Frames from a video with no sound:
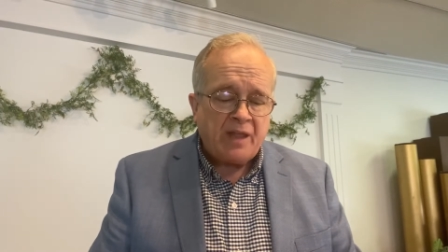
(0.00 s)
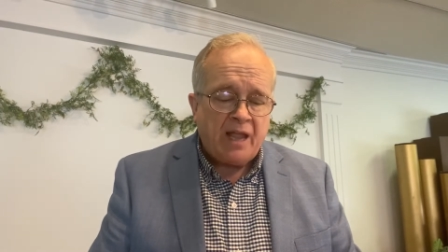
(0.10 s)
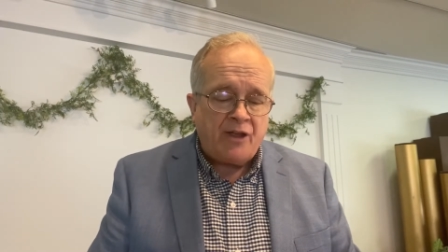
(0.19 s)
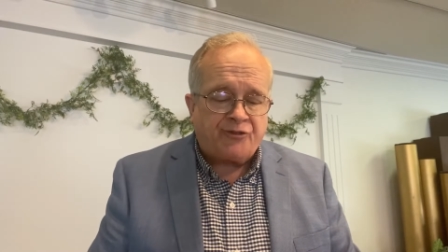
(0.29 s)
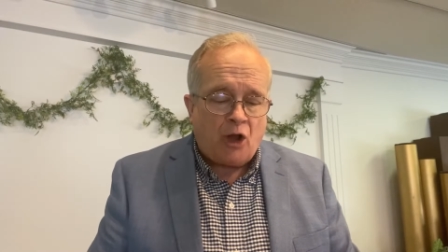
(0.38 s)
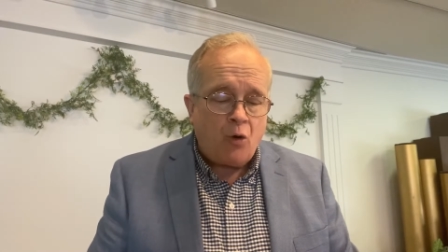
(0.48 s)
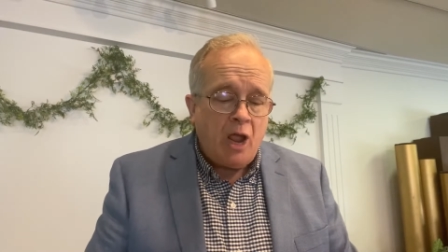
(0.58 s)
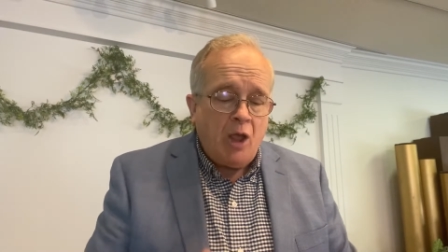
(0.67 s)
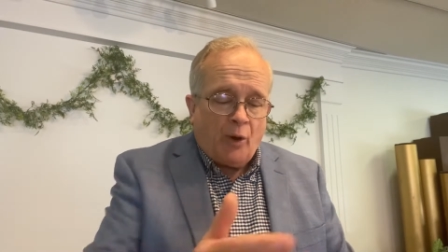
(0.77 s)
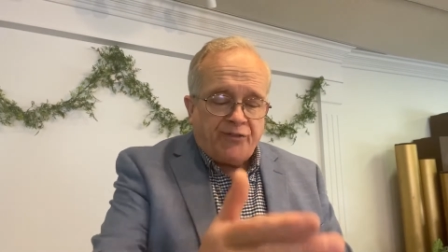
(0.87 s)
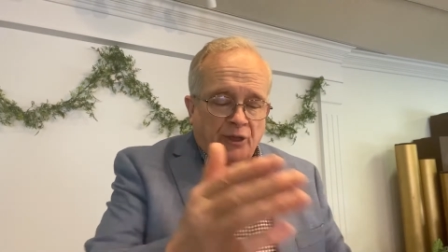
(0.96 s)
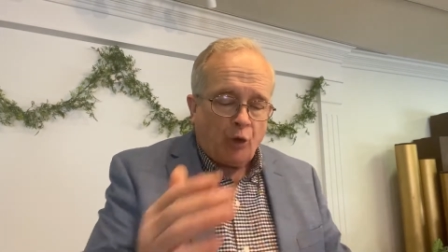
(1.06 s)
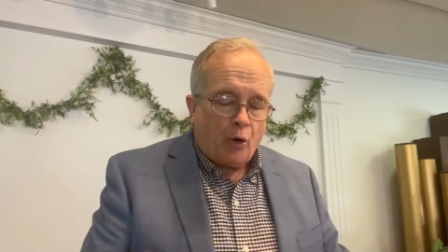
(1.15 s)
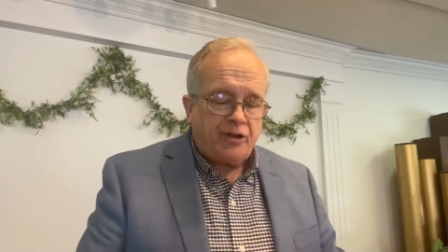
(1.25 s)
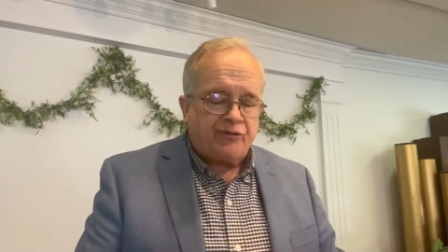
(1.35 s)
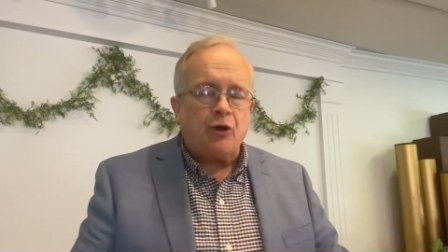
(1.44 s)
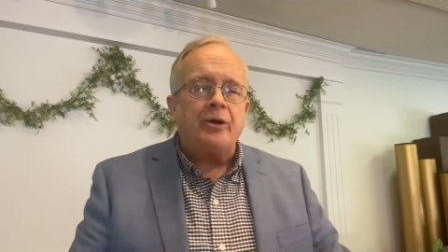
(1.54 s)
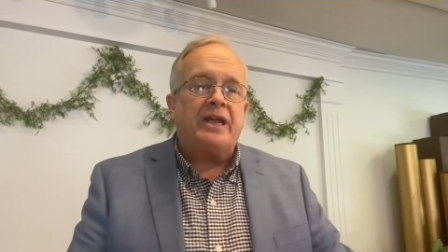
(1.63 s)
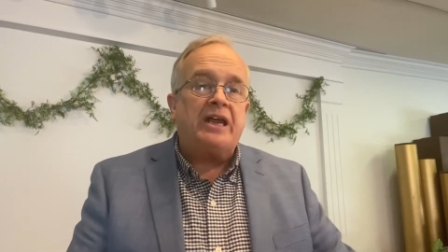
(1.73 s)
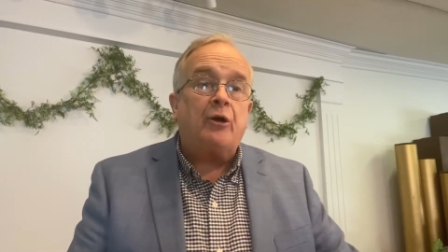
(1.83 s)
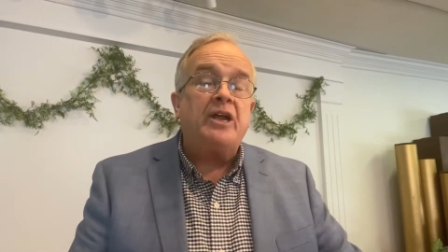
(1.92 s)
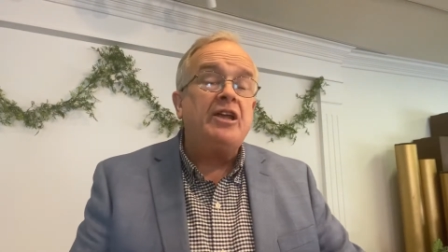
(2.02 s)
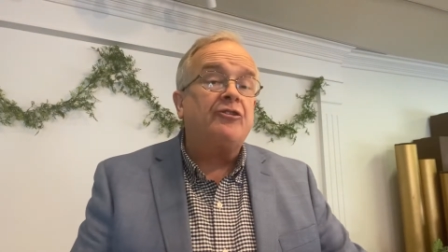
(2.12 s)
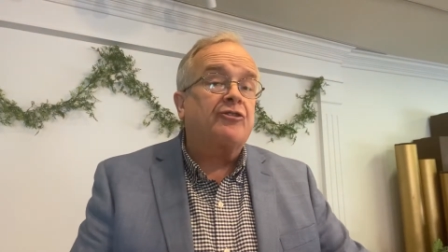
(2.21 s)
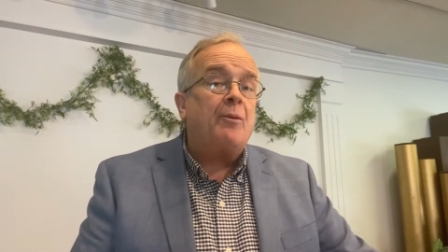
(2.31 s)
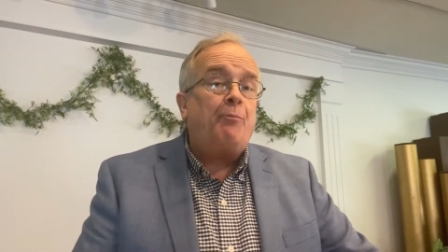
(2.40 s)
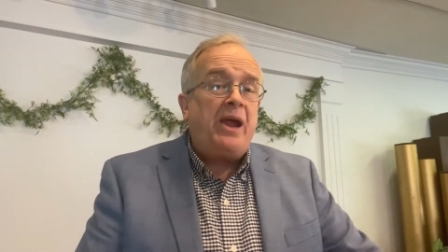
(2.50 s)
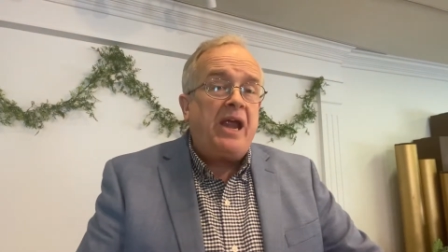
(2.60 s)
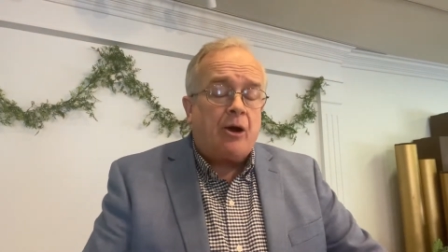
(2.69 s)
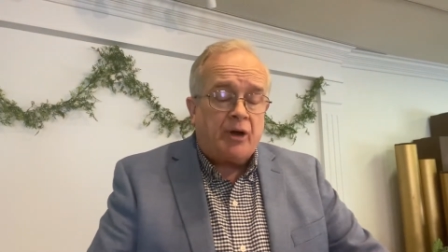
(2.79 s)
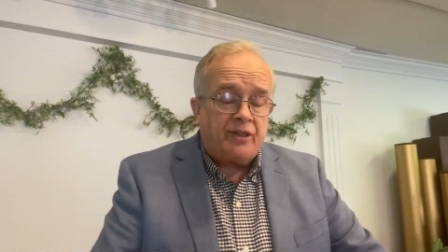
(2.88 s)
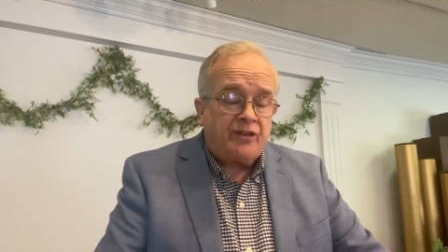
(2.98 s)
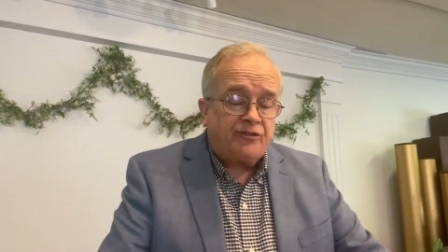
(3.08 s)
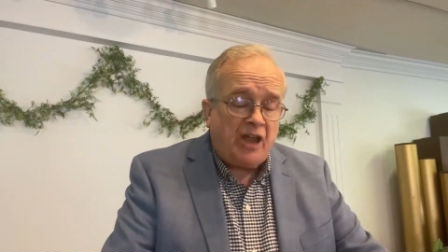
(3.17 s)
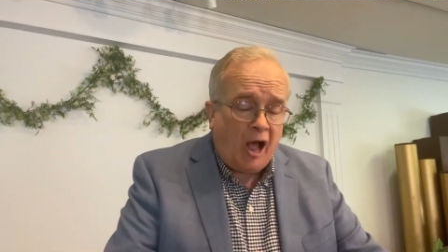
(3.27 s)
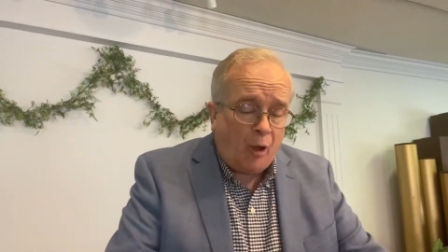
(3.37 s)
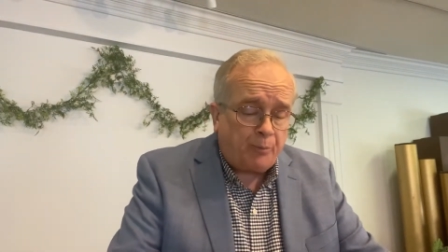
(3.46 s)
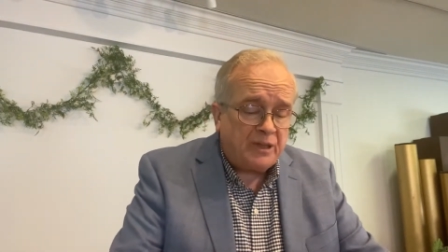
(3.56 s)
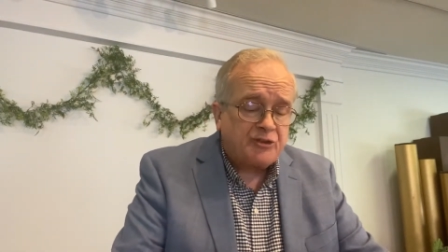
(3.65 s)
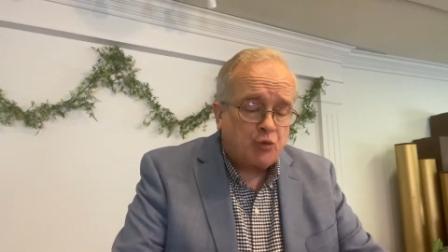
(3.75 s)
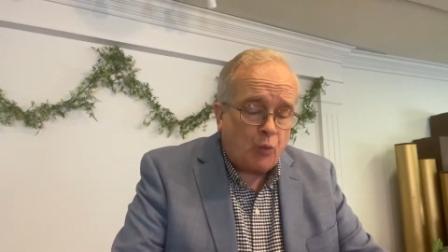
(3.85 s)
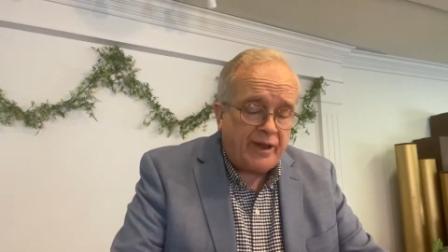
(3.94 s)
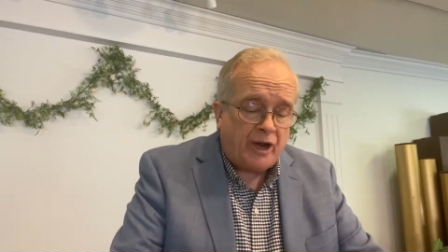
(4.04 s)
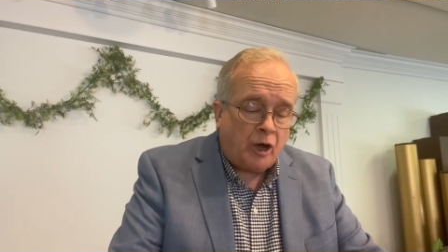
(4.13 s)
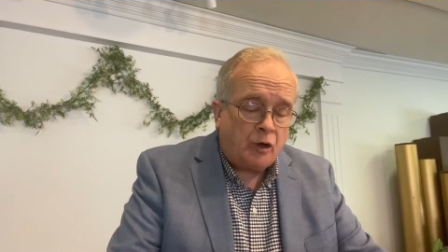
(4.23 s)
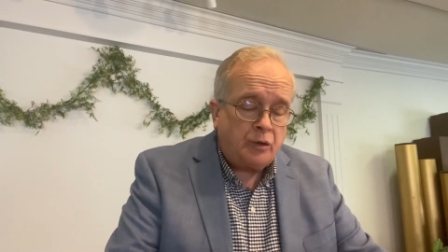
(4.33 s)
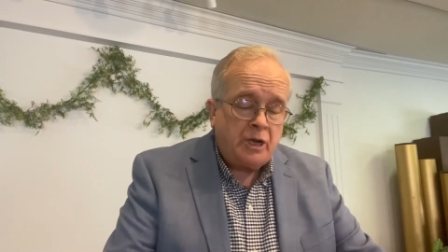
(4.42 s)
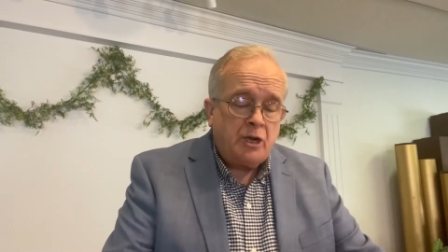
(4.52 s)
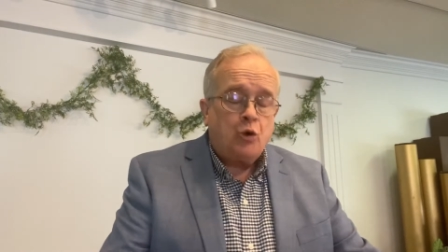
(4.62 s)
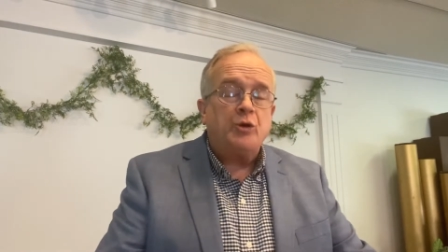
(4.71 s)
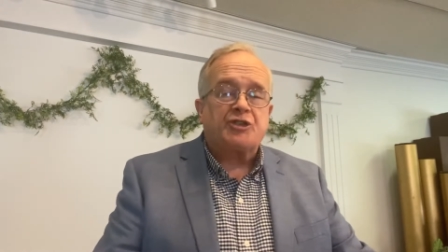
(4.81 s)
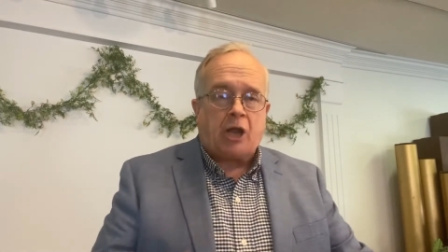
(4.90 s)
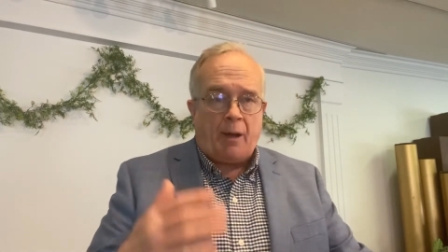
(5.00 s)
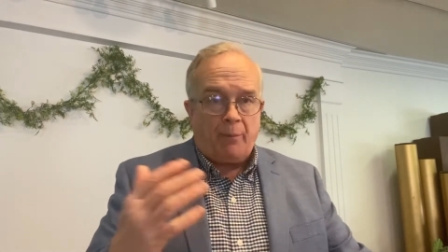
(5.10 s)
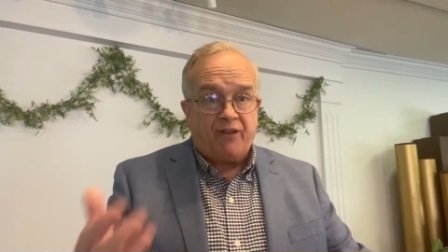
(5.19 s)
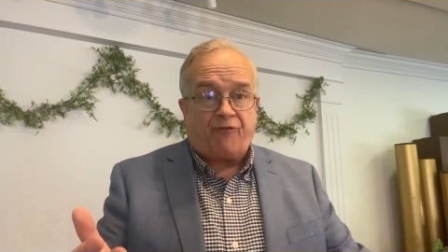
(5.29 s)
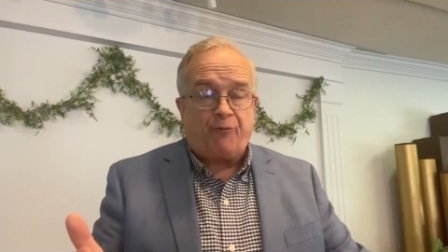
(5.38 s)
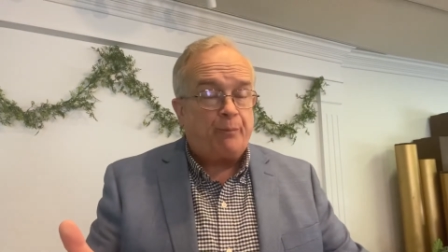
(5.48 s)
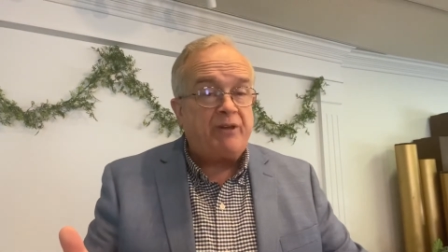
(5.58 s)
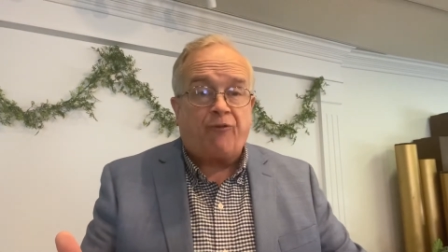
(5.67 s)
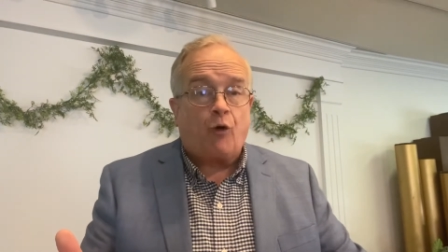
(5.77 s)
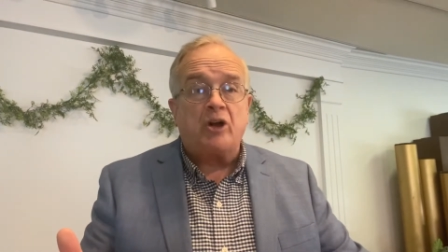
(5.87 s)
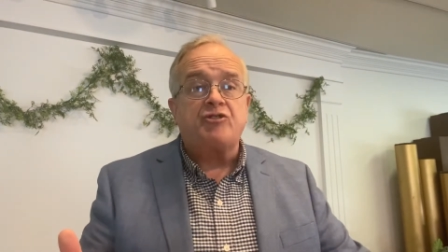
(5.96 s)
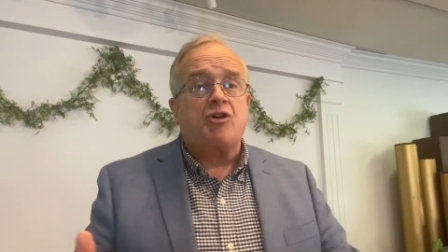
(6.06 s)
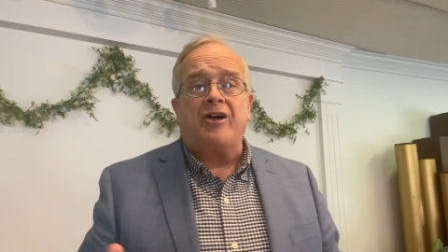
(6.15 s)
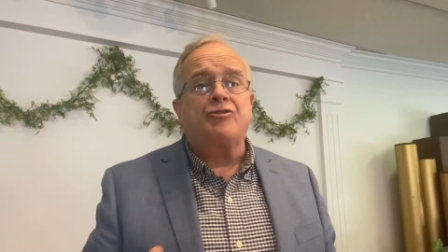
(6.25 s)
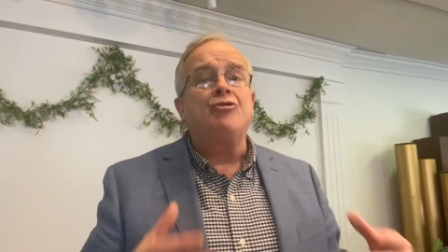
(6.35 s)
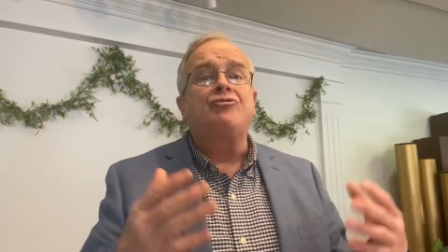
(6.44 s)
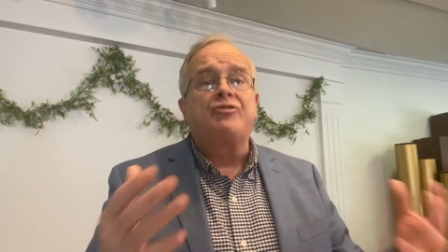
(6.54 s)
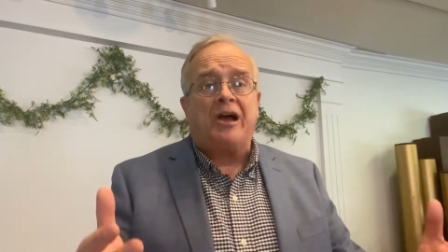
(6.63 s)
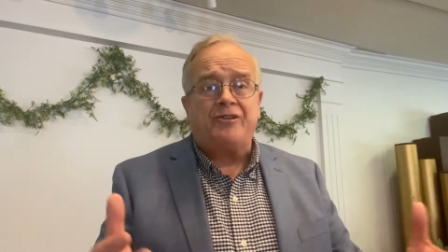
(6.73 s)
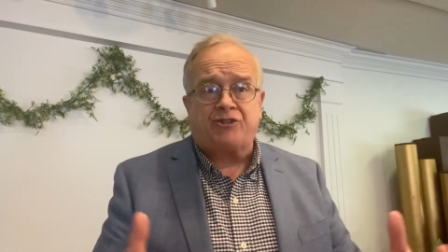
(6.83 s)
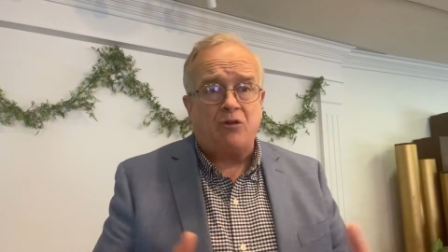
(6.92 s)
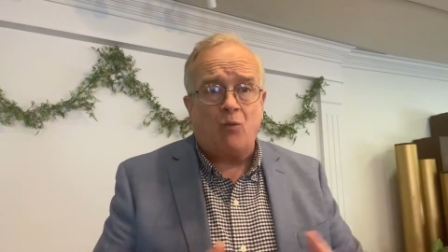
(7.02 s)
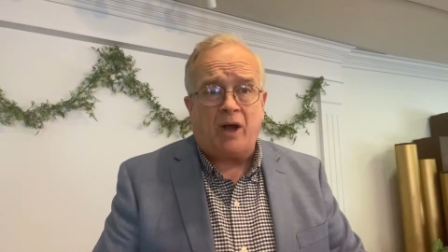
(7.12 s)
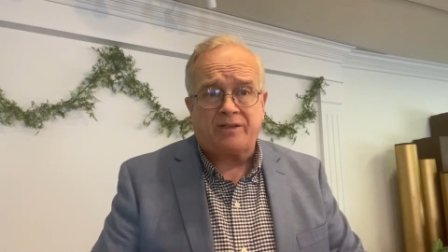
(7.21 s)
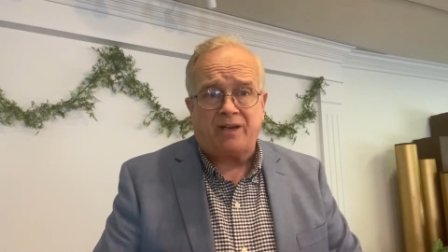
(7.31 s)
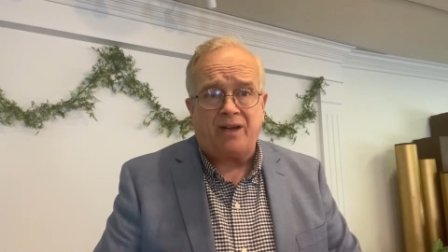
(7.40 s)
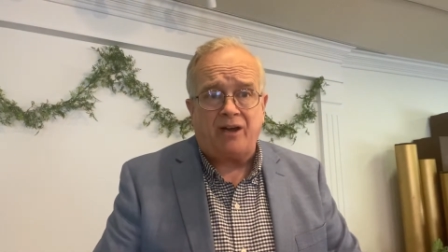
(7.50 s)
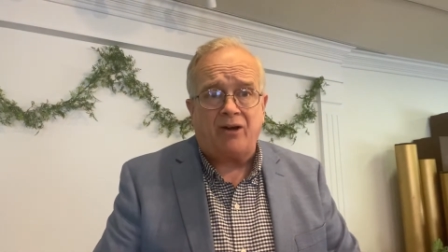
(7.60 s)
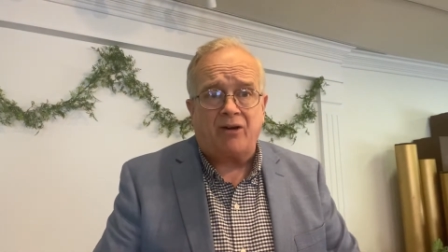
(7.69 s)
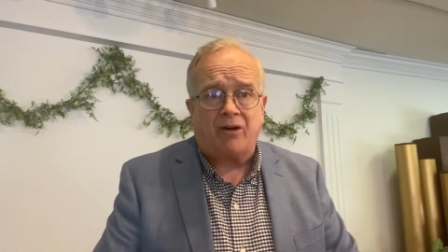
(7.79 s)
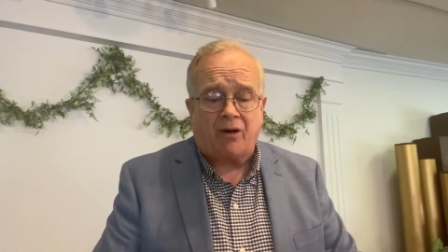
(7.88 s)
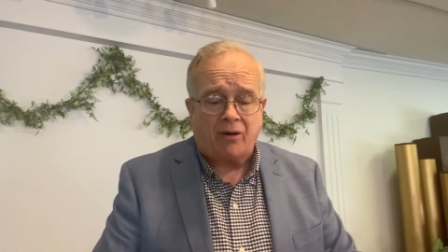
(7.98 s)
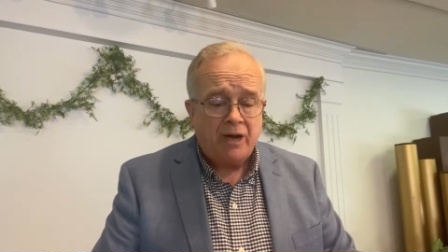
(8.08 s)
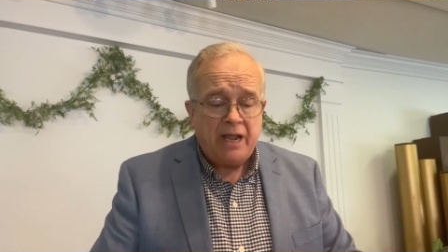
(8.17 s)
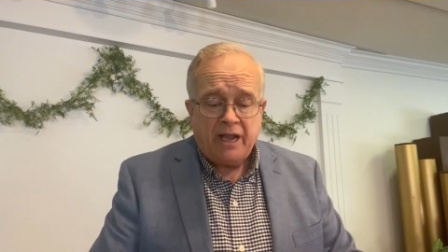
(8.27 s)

And so what the Lord is doing here, he is comparing this helpless widow who is coming before a judge who doesn't want to hear her.